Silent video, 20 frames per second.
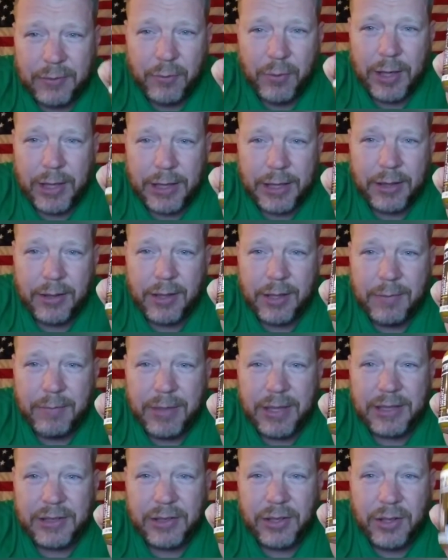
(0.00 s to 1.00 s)
really good,
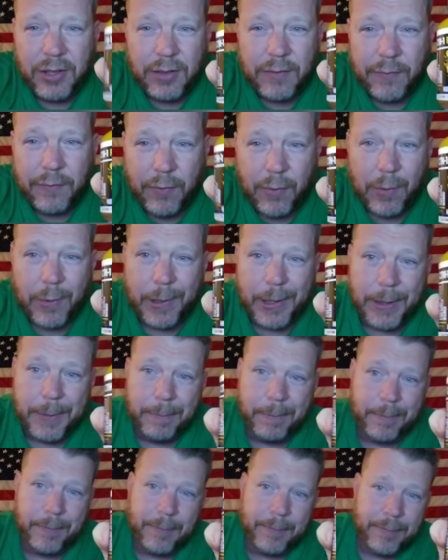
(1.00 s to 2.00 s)
but it's good for you.
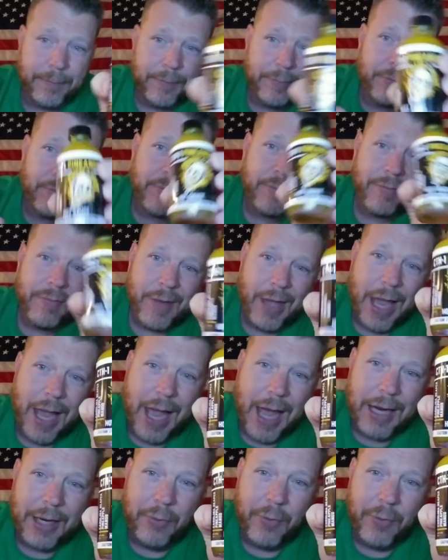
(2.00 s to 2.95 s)
Highly